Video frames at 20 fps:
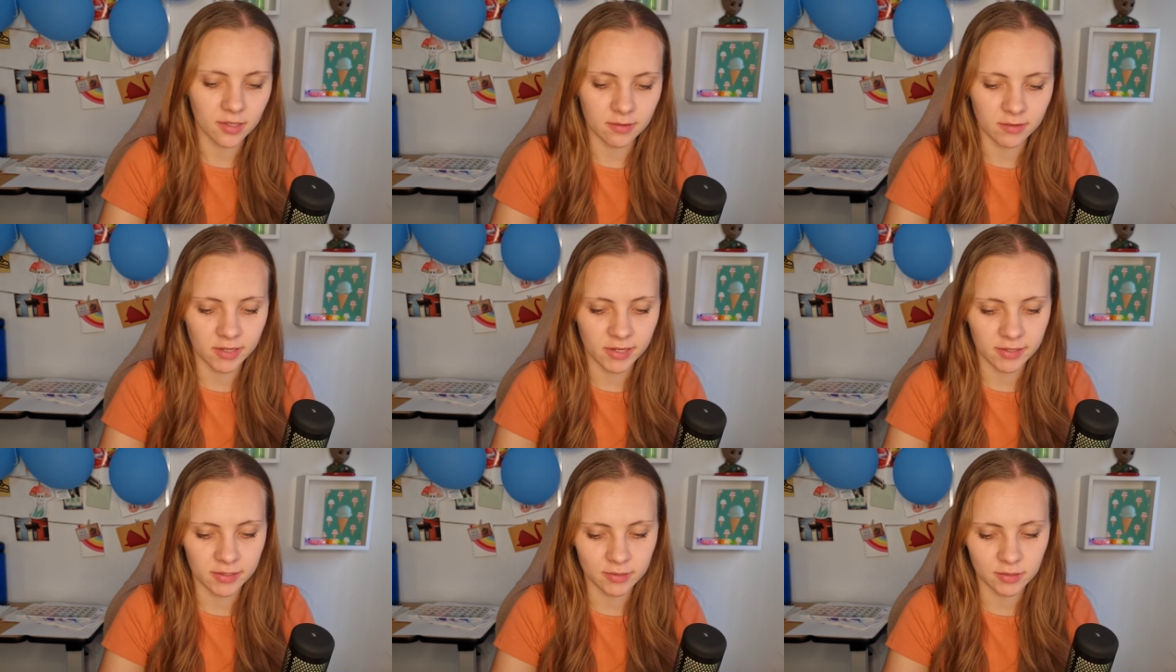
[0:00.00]

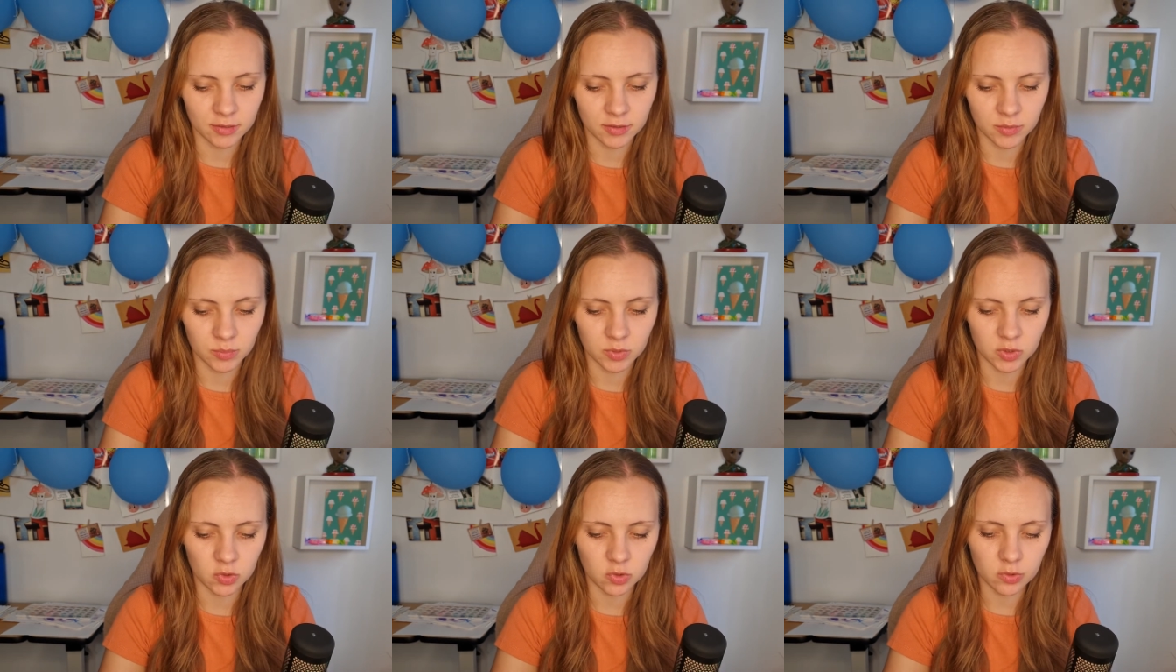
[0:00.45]
then it's
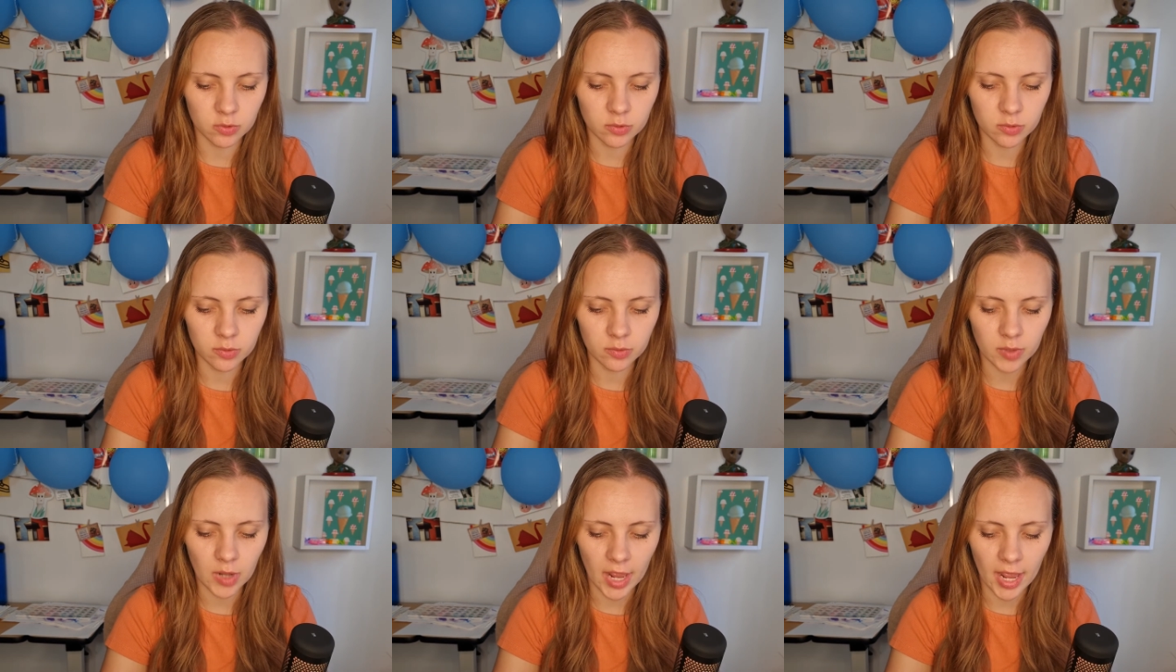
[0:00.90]
going to be
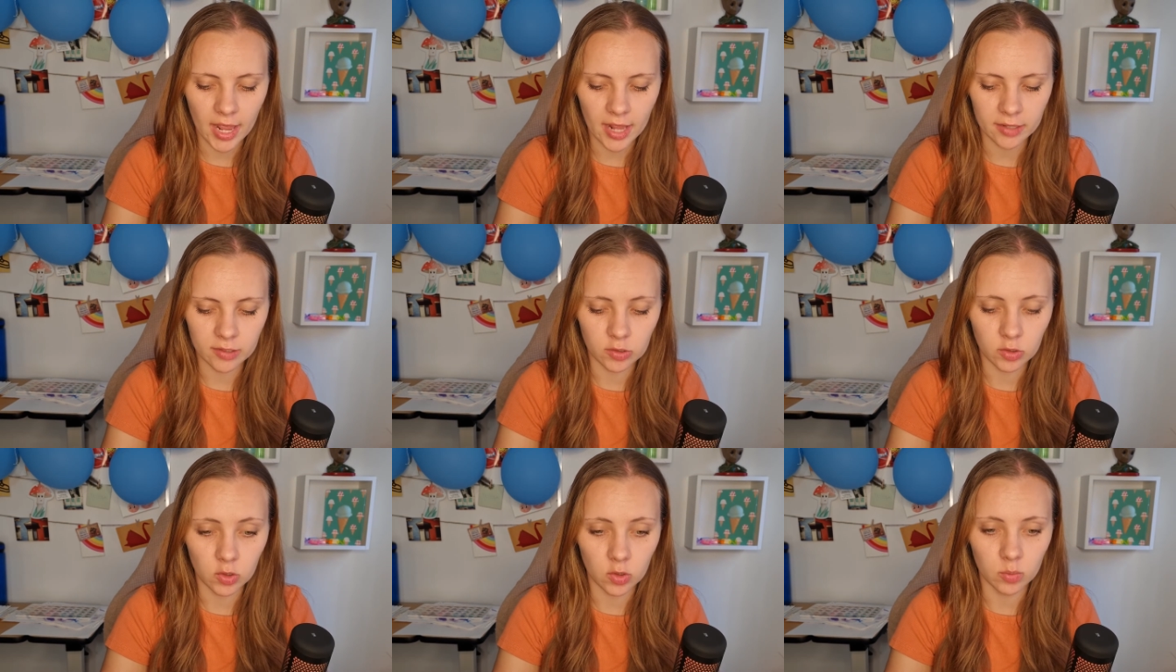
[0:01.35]
true,
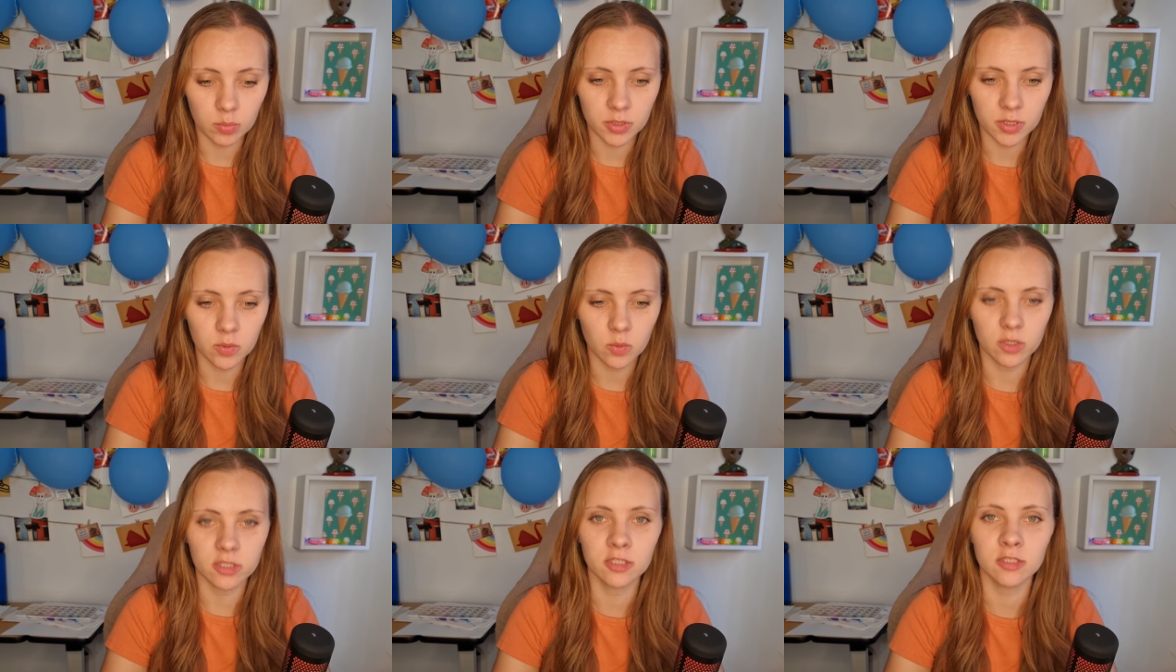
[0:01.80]
and
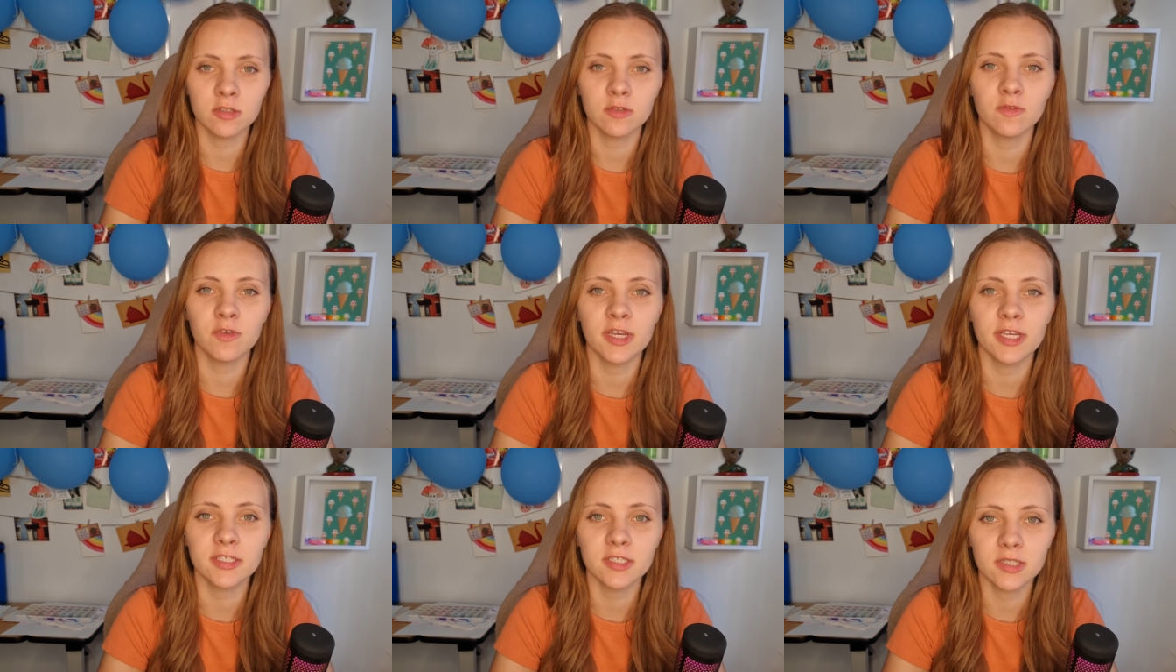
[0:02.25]
nobody wants to
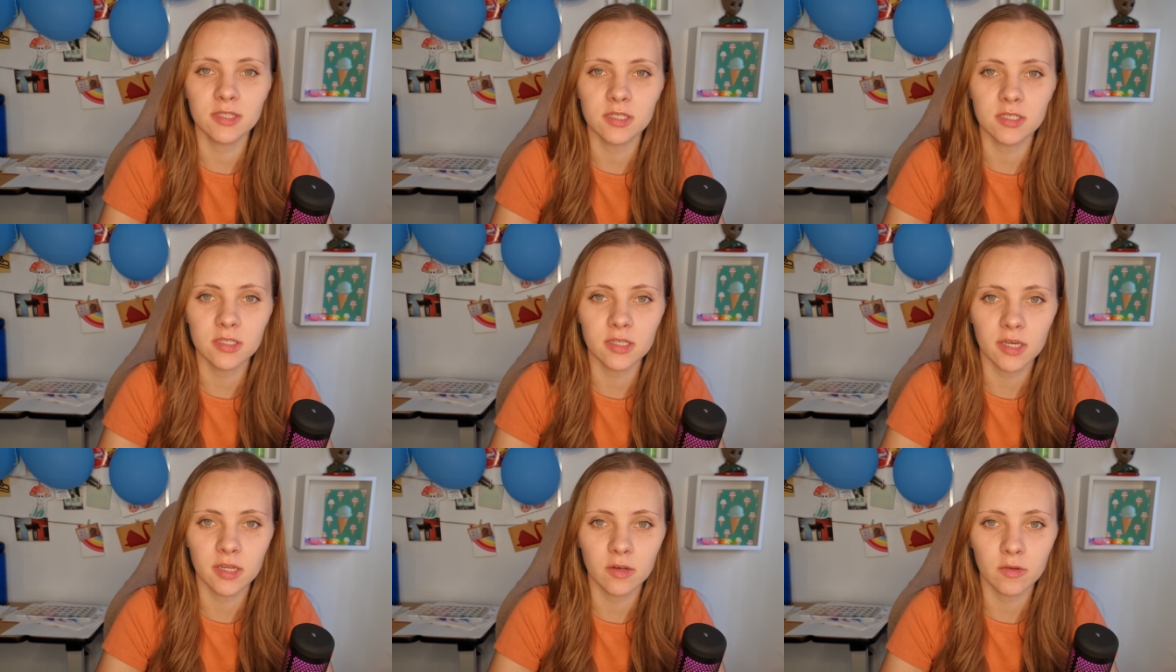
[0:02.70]
face
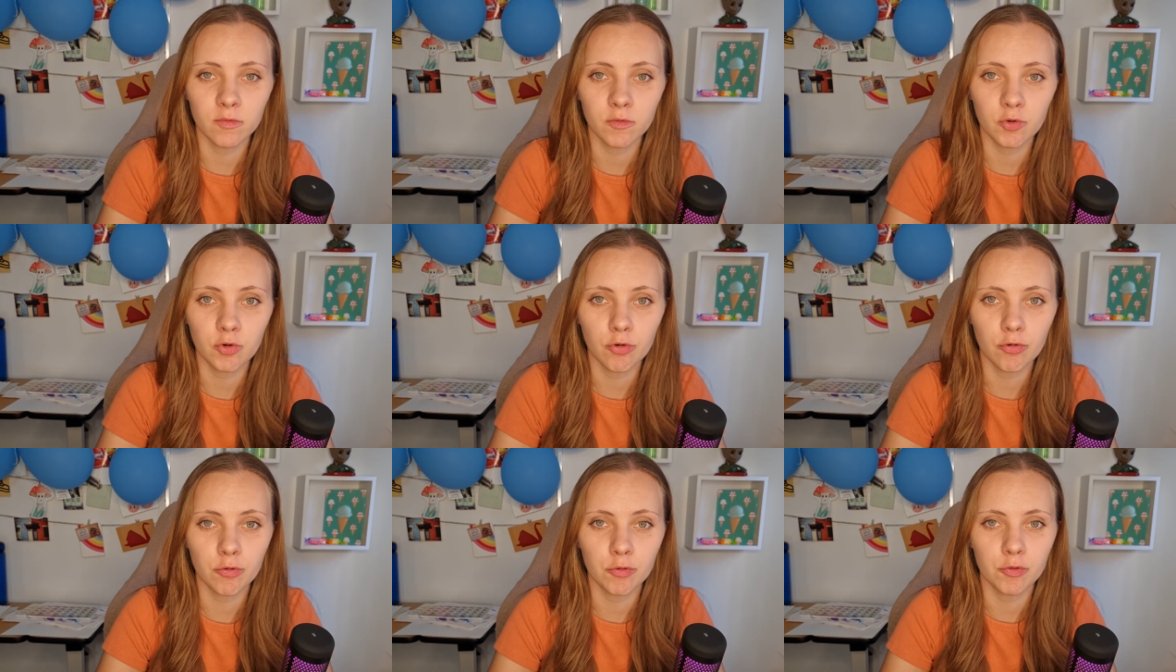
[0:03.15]
this kind of
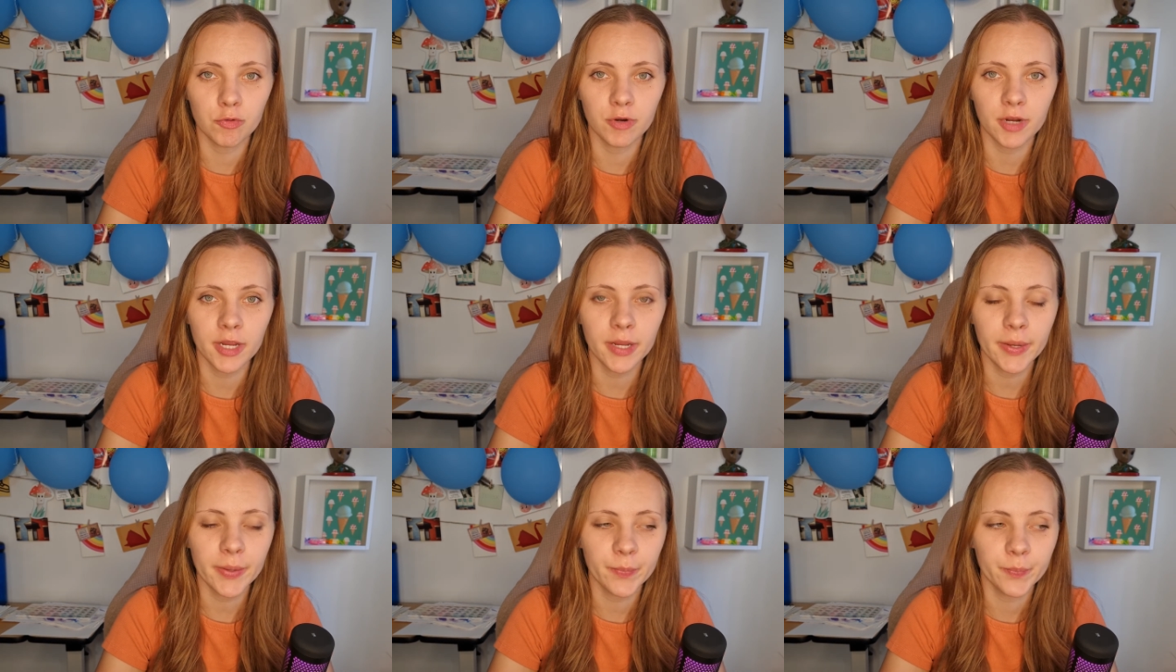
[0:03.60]
truth,
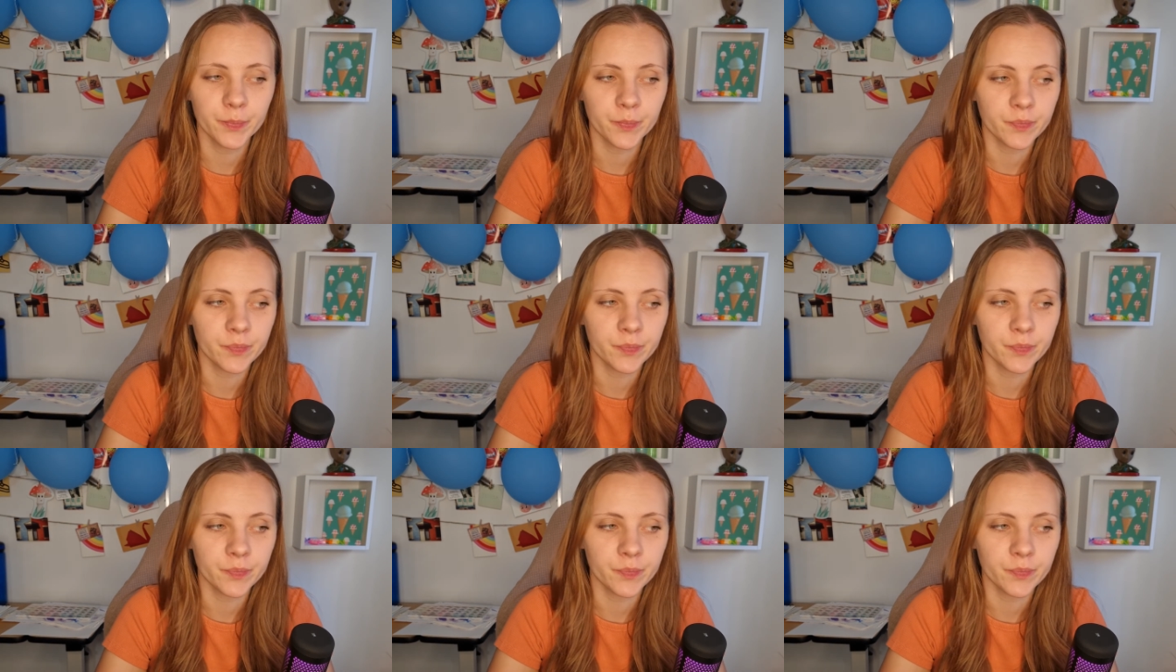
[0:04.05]
right?